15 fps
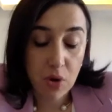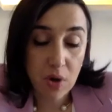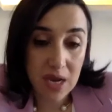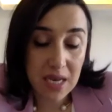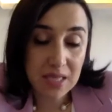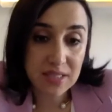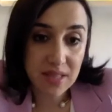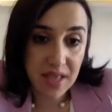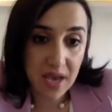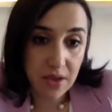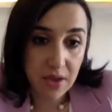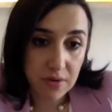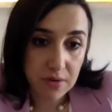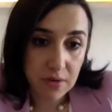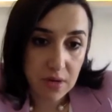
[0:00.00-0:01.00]
is there
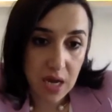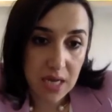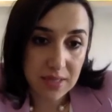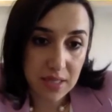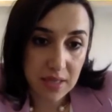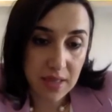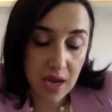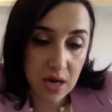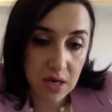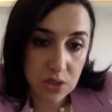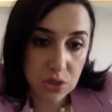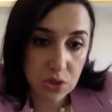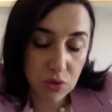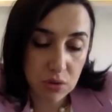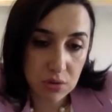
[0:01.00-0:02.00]
and they are
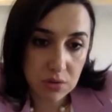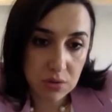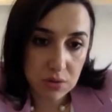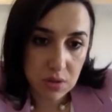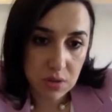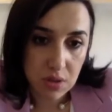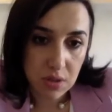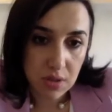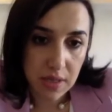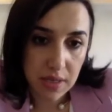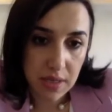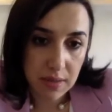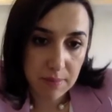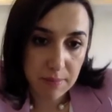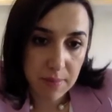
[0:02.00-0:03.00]
sold,
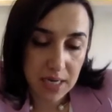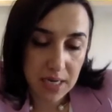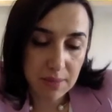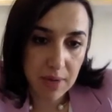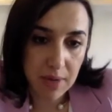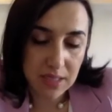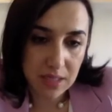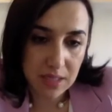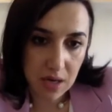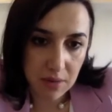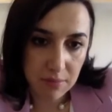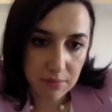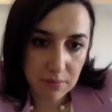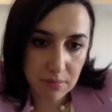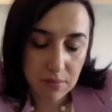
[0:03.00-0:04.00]
money might
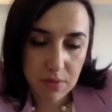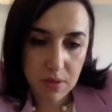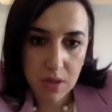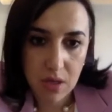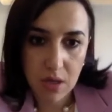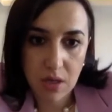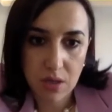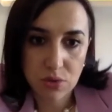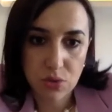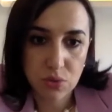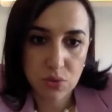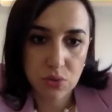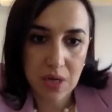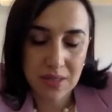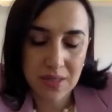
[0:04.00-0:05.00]
come
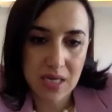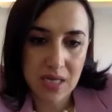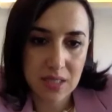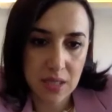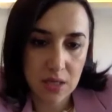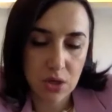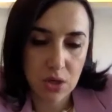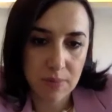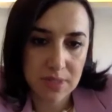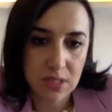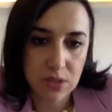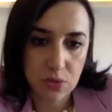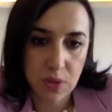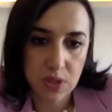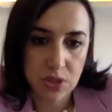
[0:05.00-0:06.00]
to address the economic
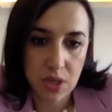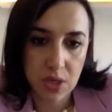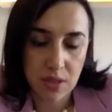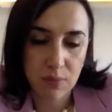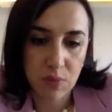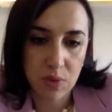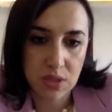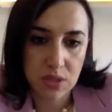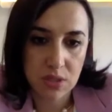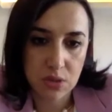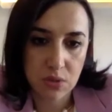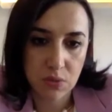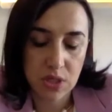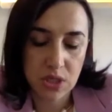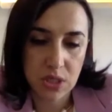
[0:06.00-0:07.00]
situation and the monetary
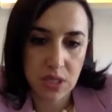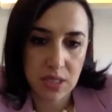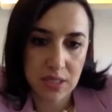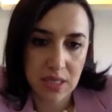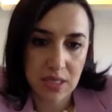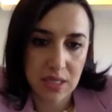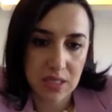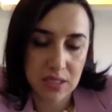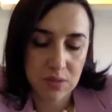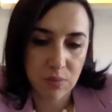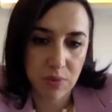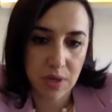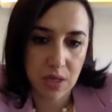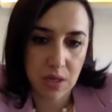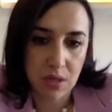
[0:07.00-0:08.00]
situation, and at least
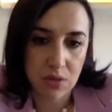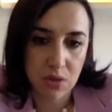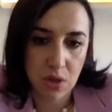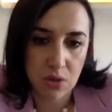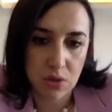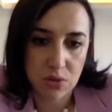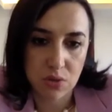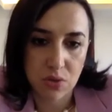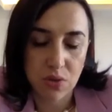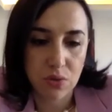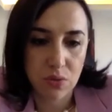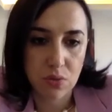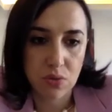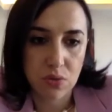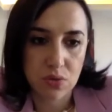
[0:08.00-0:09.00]
bring dollars or
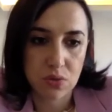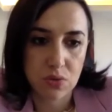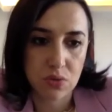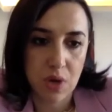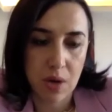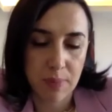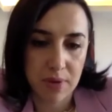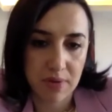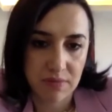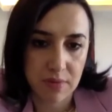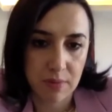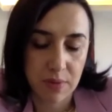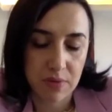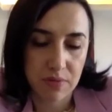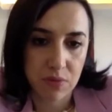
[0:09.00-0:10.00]
euros to uplift the
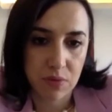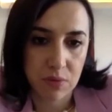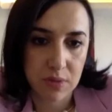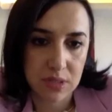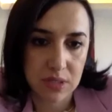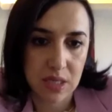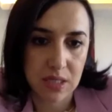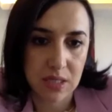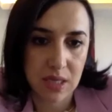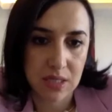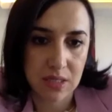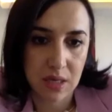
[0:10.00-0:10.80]
performance and get